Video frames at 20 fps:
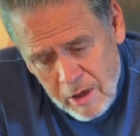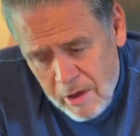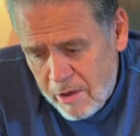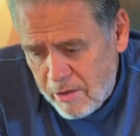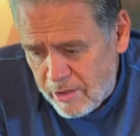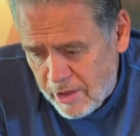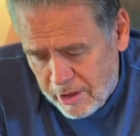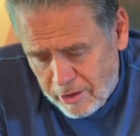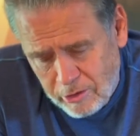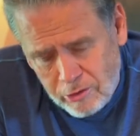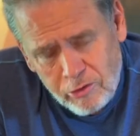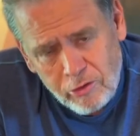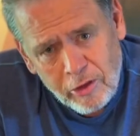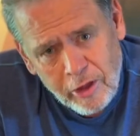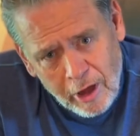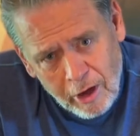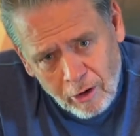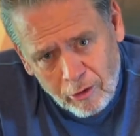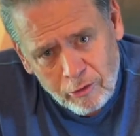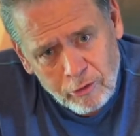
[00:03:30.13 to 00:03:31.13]

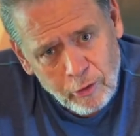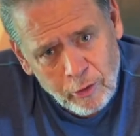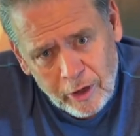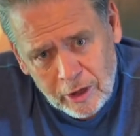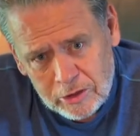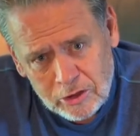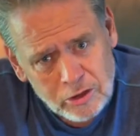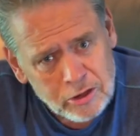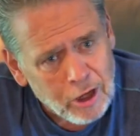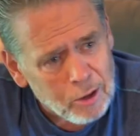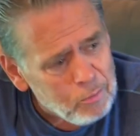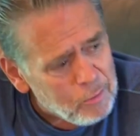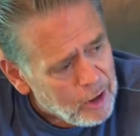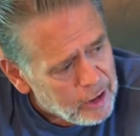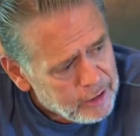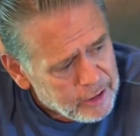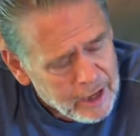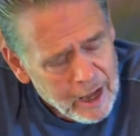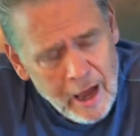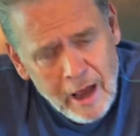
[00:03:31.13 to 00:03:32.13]
They are doing it just like my
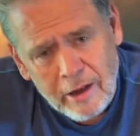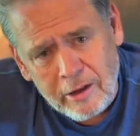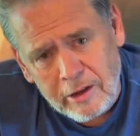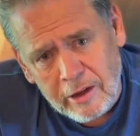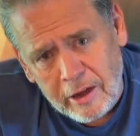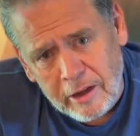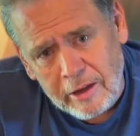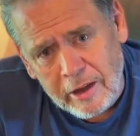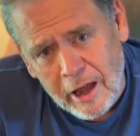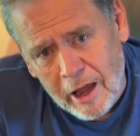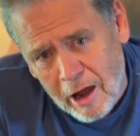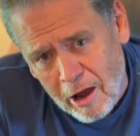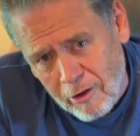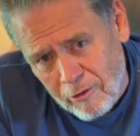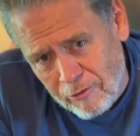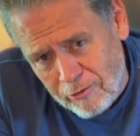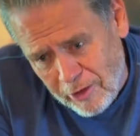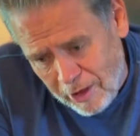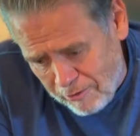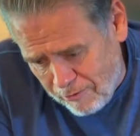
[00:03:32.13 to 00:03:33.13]
dad did.
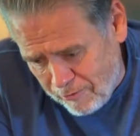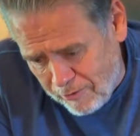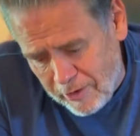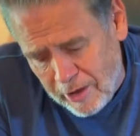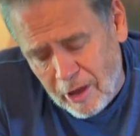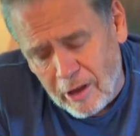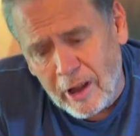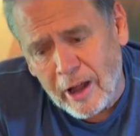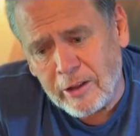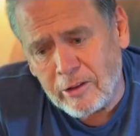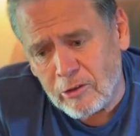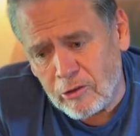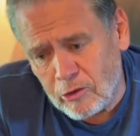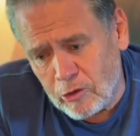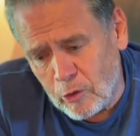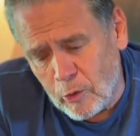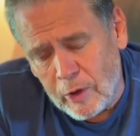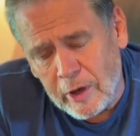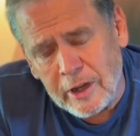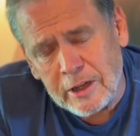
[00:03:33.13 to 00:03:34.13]
They feel like they're
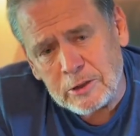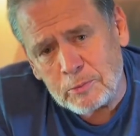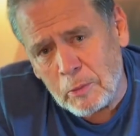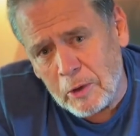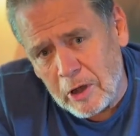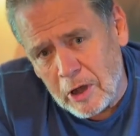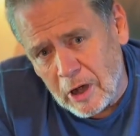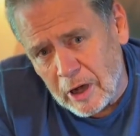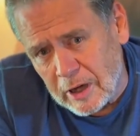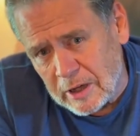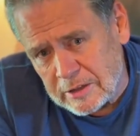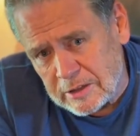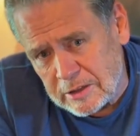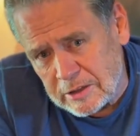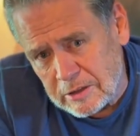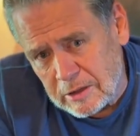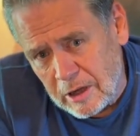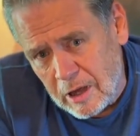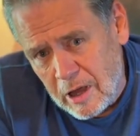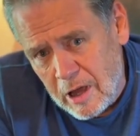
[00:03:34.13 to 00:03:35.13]
doing this because
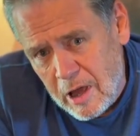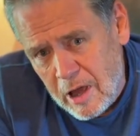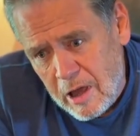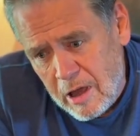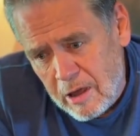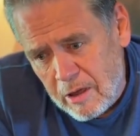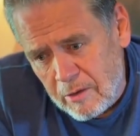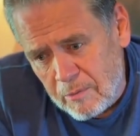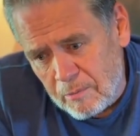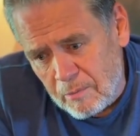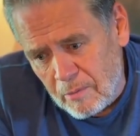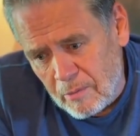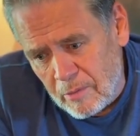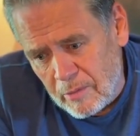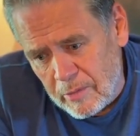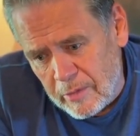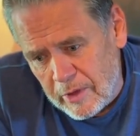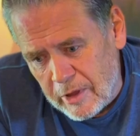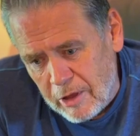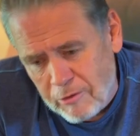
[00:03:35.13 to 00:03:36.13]

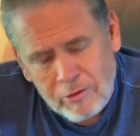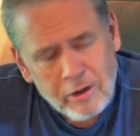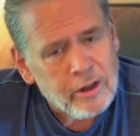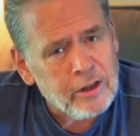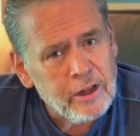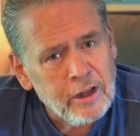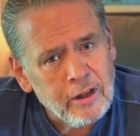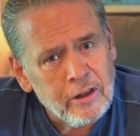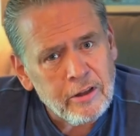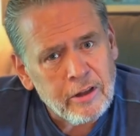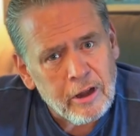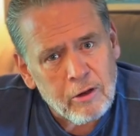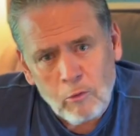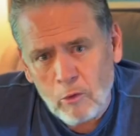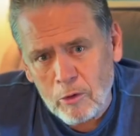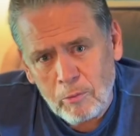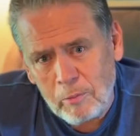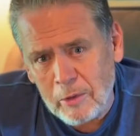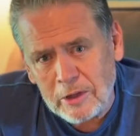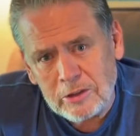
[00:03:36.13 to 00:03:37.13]
if they didn't, it
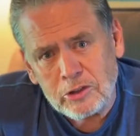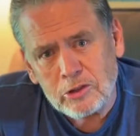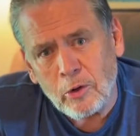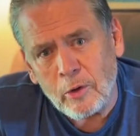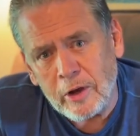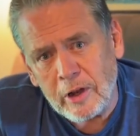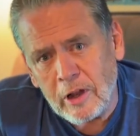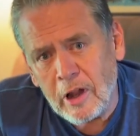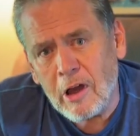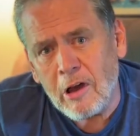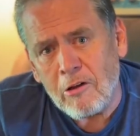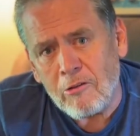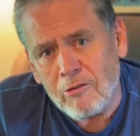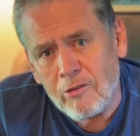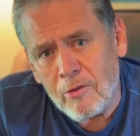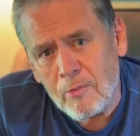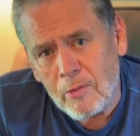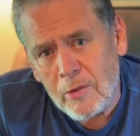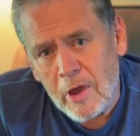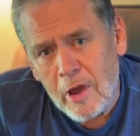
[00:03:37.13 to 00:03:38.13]
wouldn't be showing love.
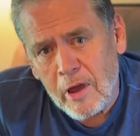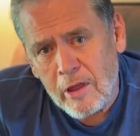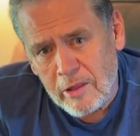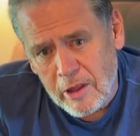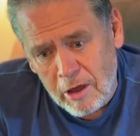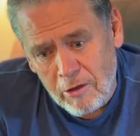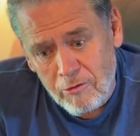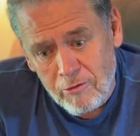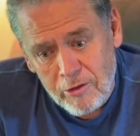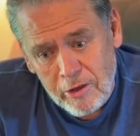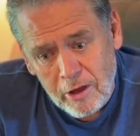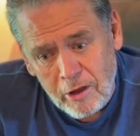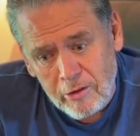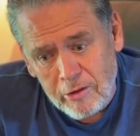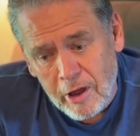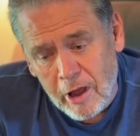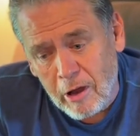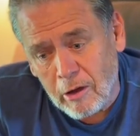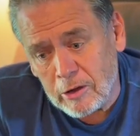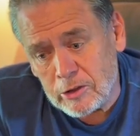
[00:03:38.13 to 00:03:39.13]
They feel
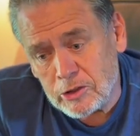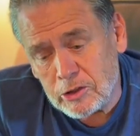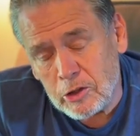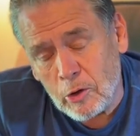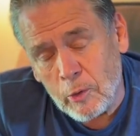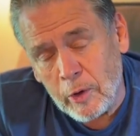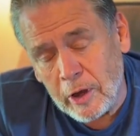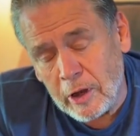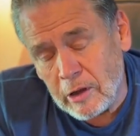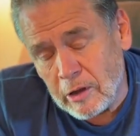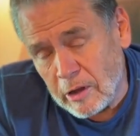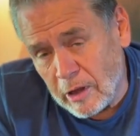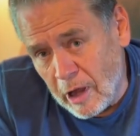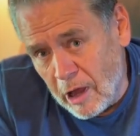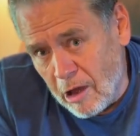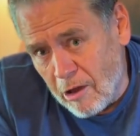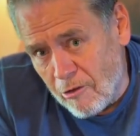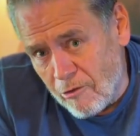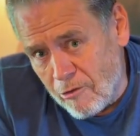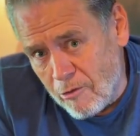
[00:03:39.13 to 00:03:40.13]
they are showing
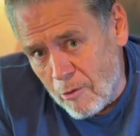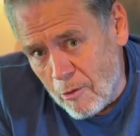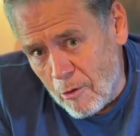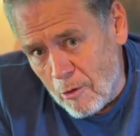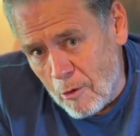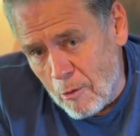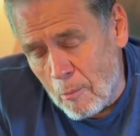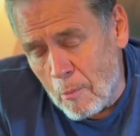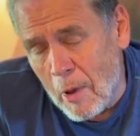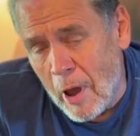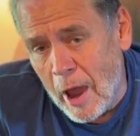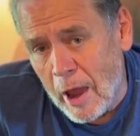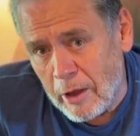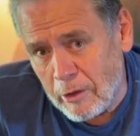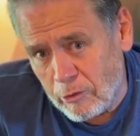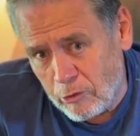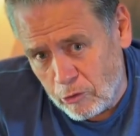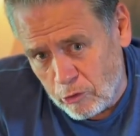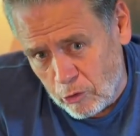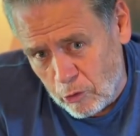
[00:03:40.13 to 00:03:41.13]
love by
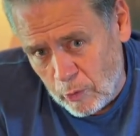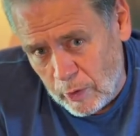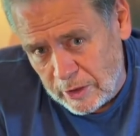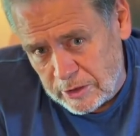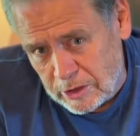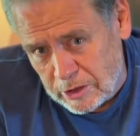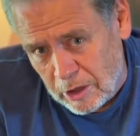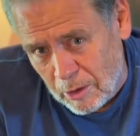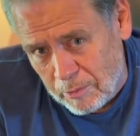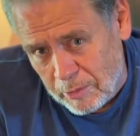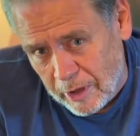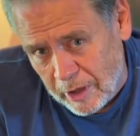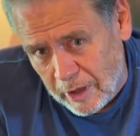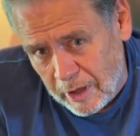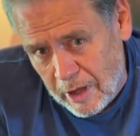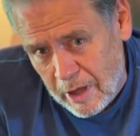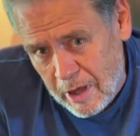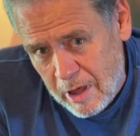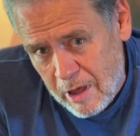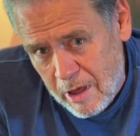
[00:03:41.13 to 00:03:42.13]
doing something
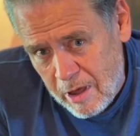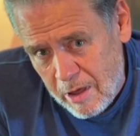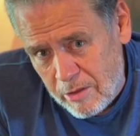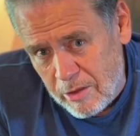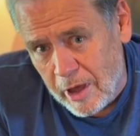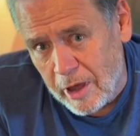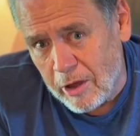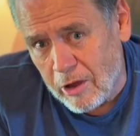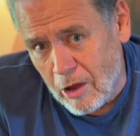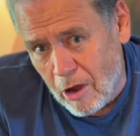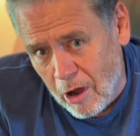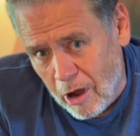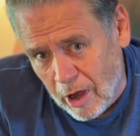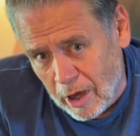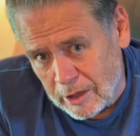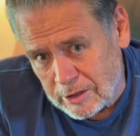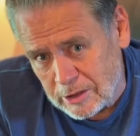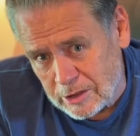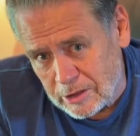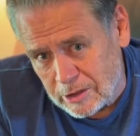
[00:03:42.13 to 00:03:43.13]
that
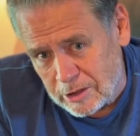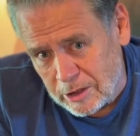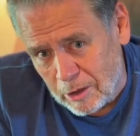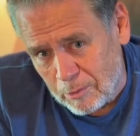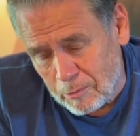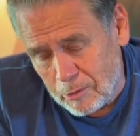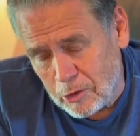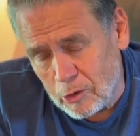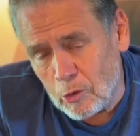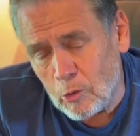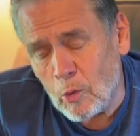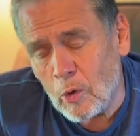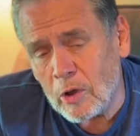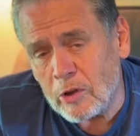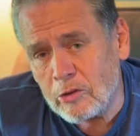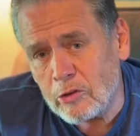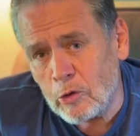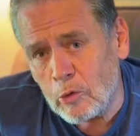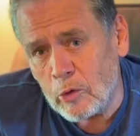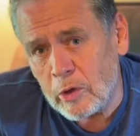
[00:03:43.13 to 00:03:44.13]
causes them to want
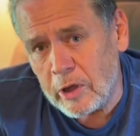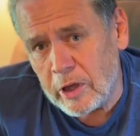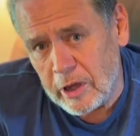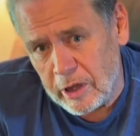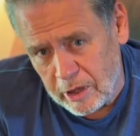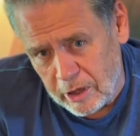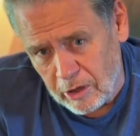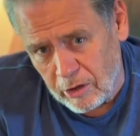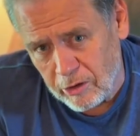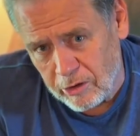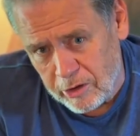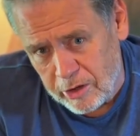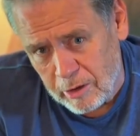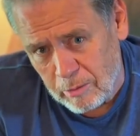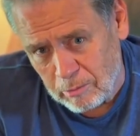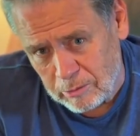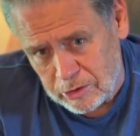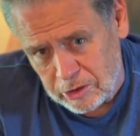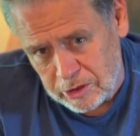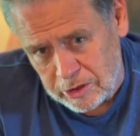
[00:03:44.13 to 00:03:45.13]
to kill
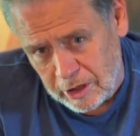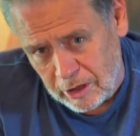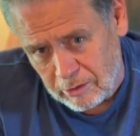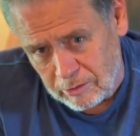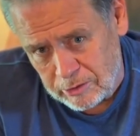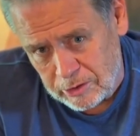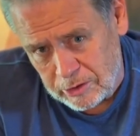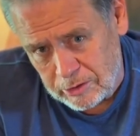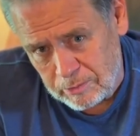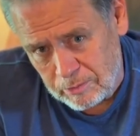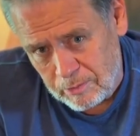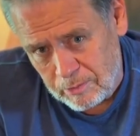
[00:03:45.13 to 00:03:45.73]
themselves.